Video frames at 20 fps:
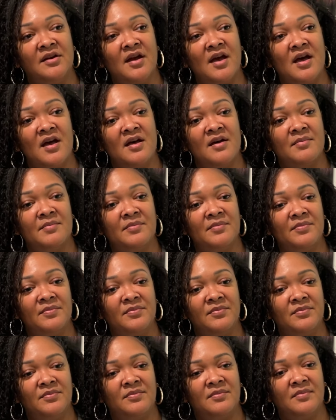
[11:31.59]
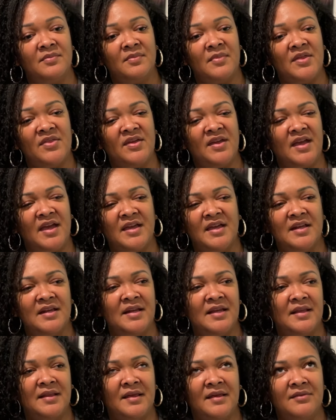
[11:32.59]
I think I can
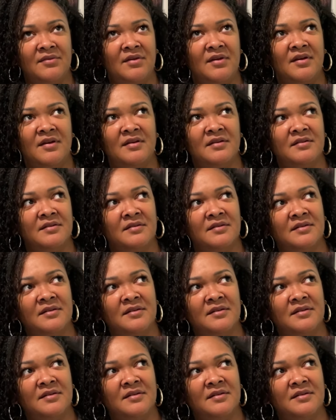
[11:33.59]
knit like the